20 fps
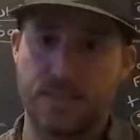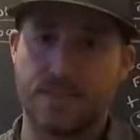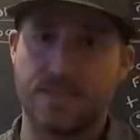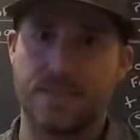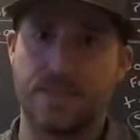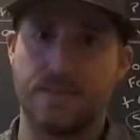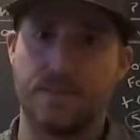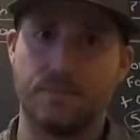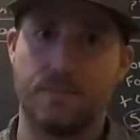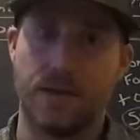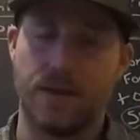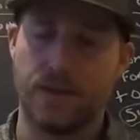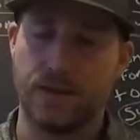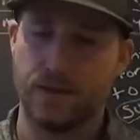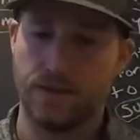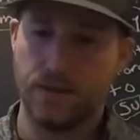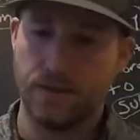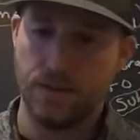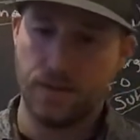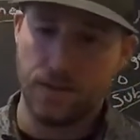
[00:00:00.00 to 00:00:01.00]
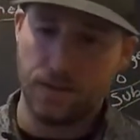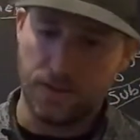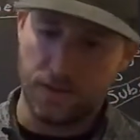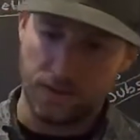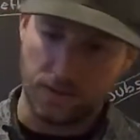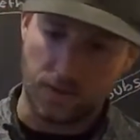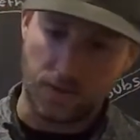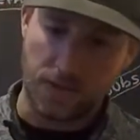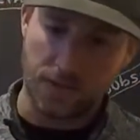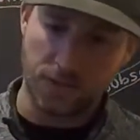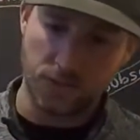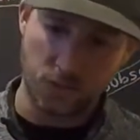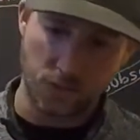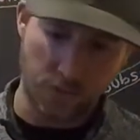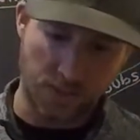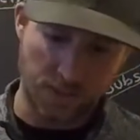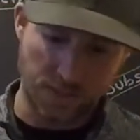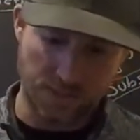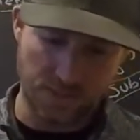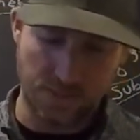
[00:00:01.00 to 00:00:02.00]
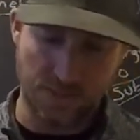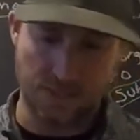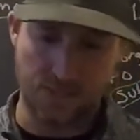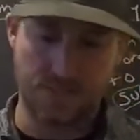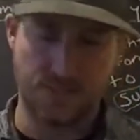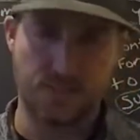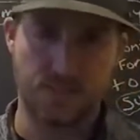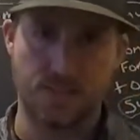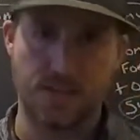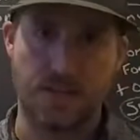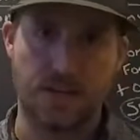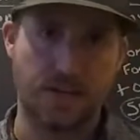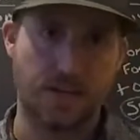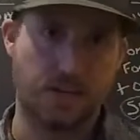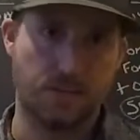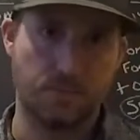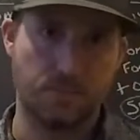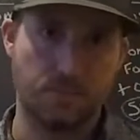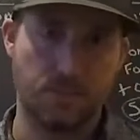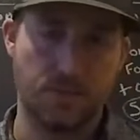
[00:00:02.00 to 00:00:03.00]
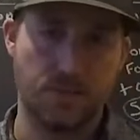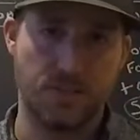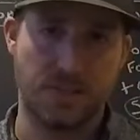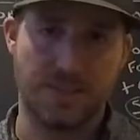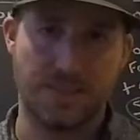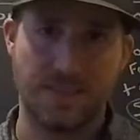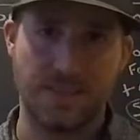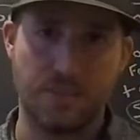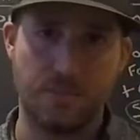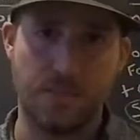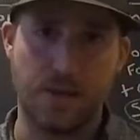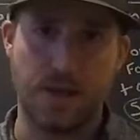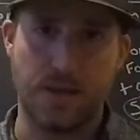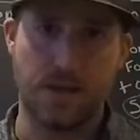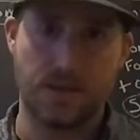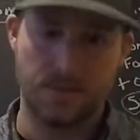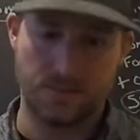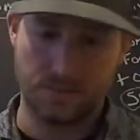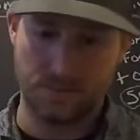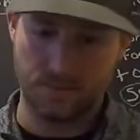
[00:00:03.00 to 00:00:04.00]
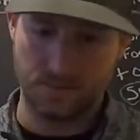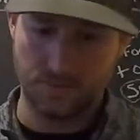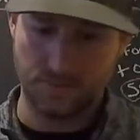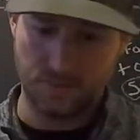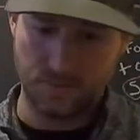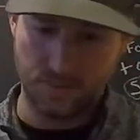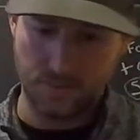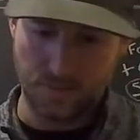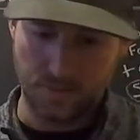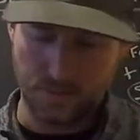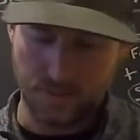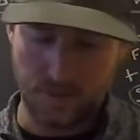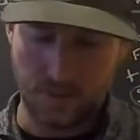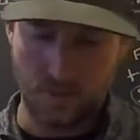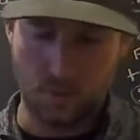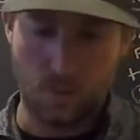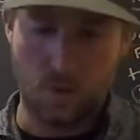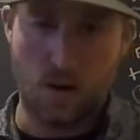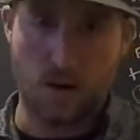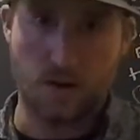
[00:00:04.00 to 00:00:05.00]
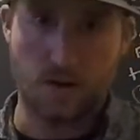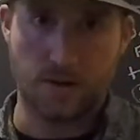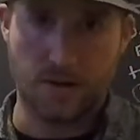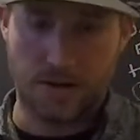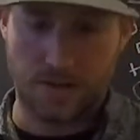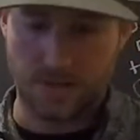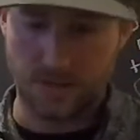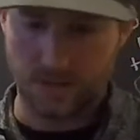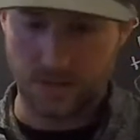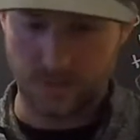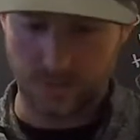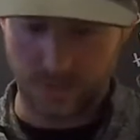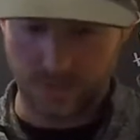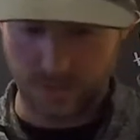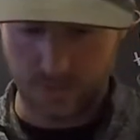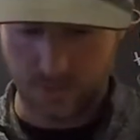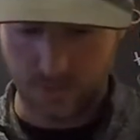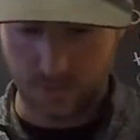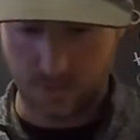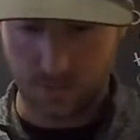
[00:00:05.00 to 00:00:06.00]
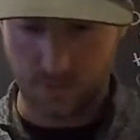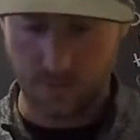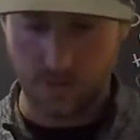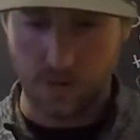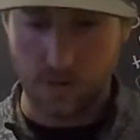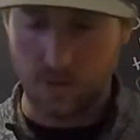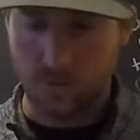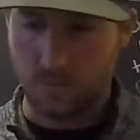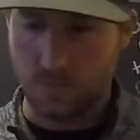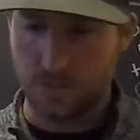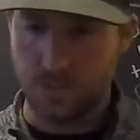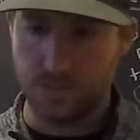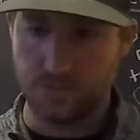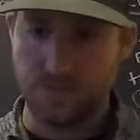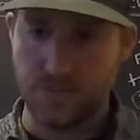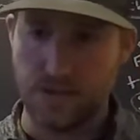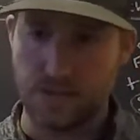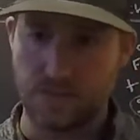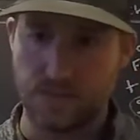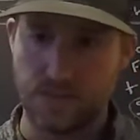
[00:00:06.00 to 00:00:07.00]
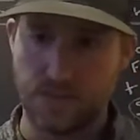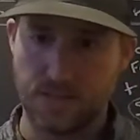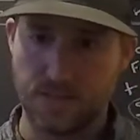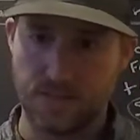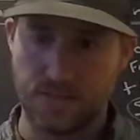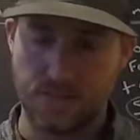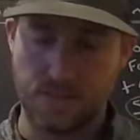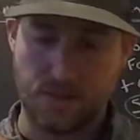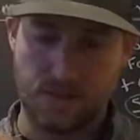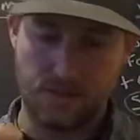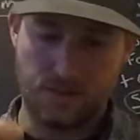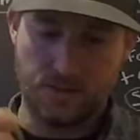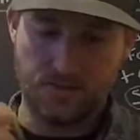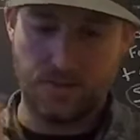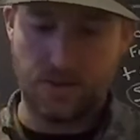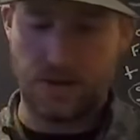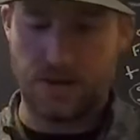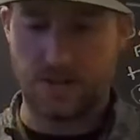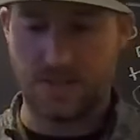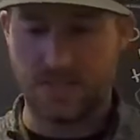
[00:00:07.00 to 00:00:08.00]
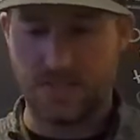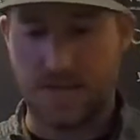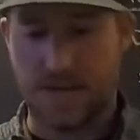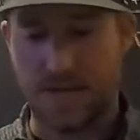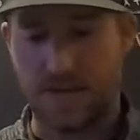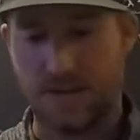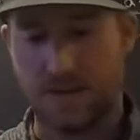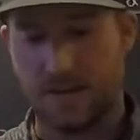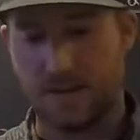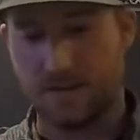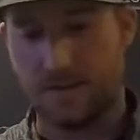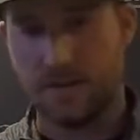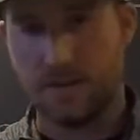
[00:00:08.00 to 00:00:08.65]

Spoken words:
going to make your line twist, and it's just not going to present the bait in the water naturally. So once you've got this done, you've got your tag end,